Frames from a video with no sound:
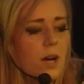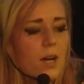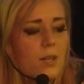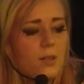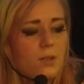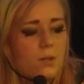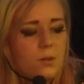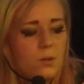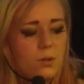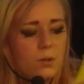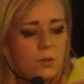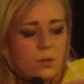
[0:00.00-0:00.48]

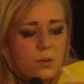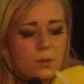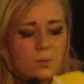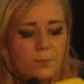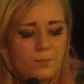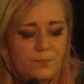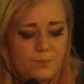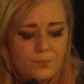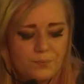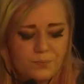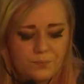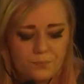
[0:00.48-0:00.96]
to
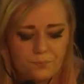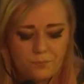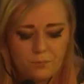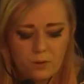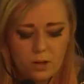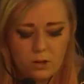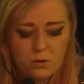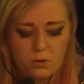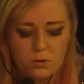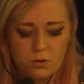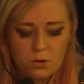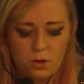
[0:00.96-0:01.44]

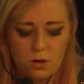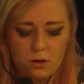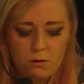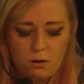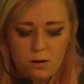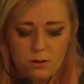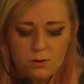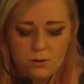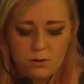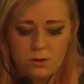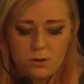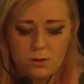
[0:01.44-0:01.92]
draw
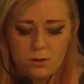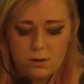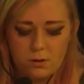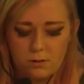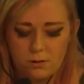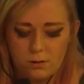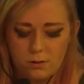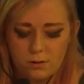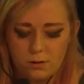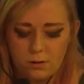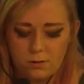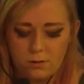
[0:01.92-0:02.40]
on
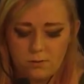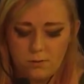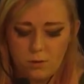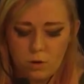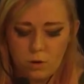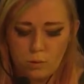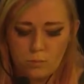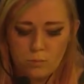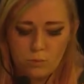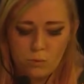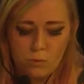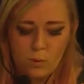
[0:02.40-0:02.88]
your
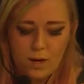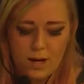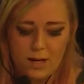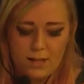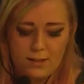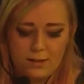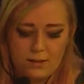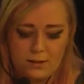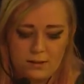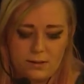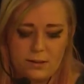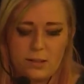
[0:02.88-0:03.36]
form
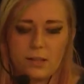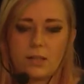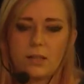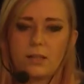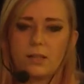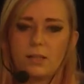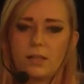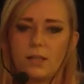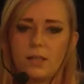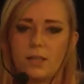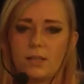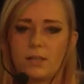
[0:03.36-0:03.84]
wisely.
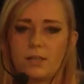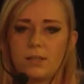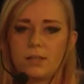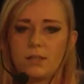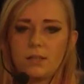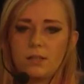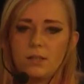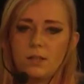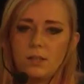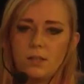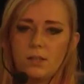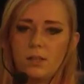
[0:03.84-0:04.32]
Like
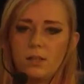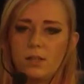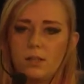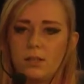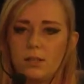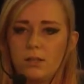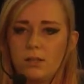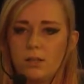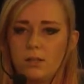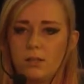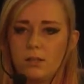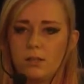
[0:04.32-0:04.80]

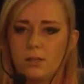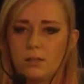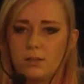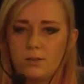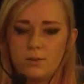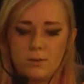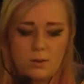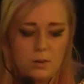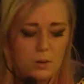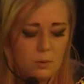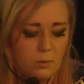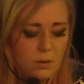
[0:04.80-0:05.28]

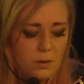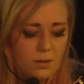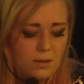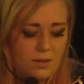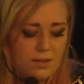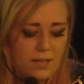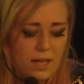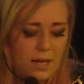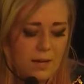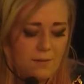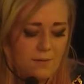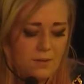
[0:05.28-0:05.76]
you will
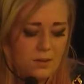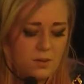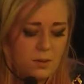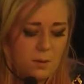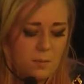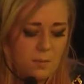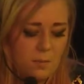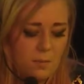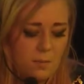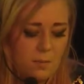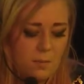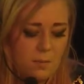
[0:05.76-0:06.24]
save
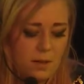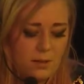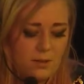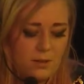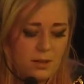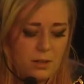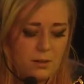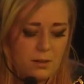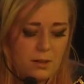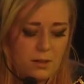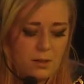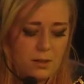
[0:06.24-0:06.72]
some
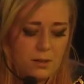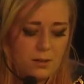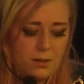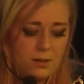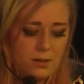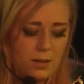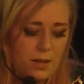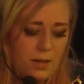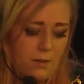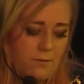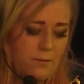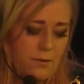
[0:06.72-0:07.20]

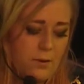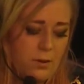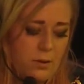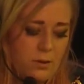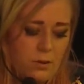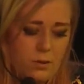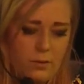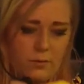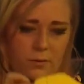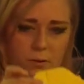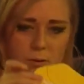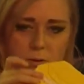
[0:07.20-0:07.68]
materials if
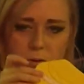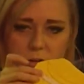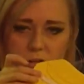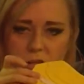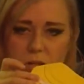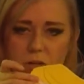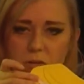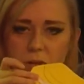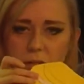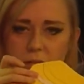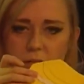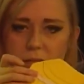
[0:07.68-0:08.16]
you
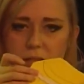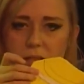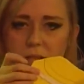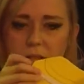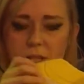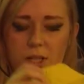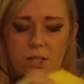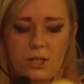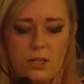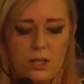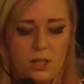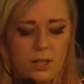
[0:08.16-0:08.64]
draw it
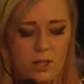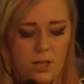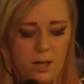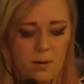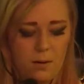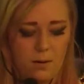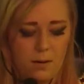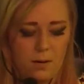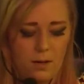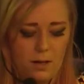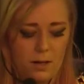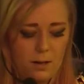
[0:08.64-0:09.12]
here,
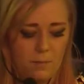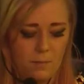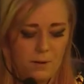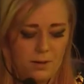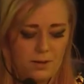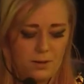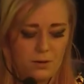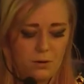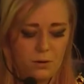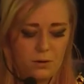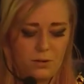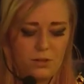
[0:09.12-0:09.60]

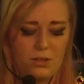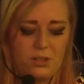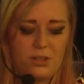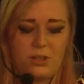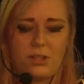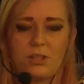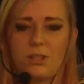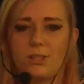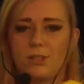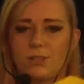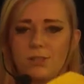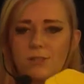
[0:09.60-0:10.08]
but not
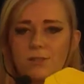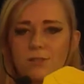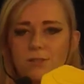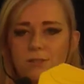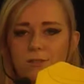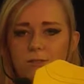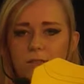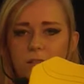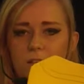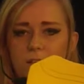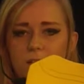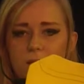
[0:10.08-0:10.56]
here,
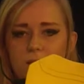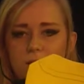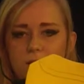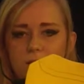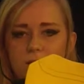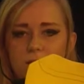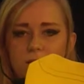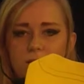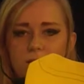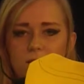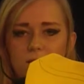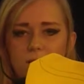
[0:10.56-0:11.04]
right?
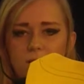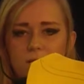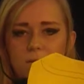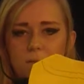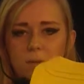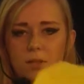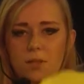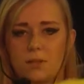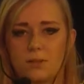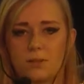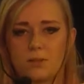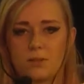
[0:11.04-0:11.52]

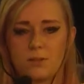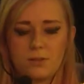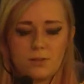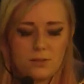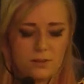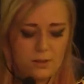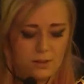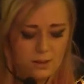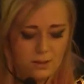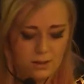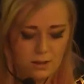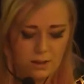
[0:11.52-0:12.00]
Because
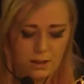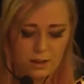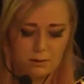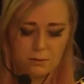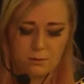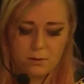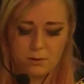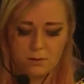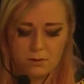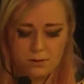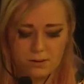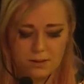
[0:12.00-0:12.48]
it
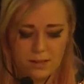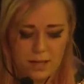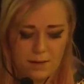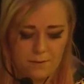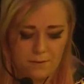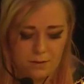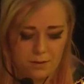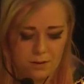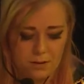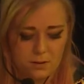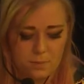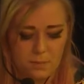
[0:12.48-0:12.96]
will
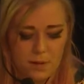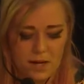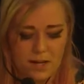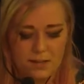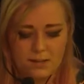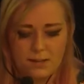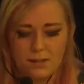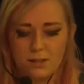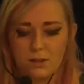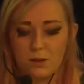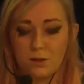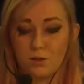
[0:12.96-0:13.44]
save your
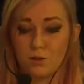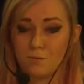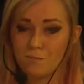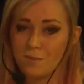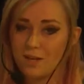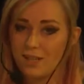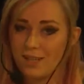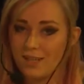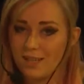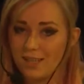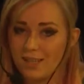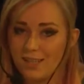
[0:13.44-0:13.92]
space and your
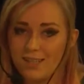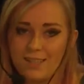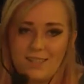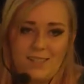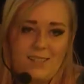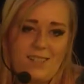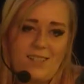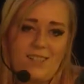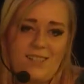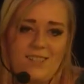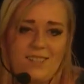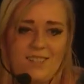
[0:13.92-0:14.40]
money
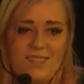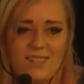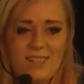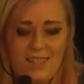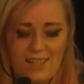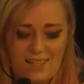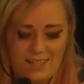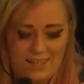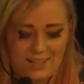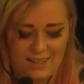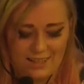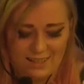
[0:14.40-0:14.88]

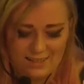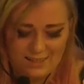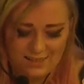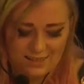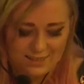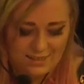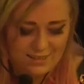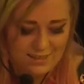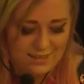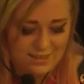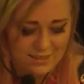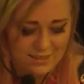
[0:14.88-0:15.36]
and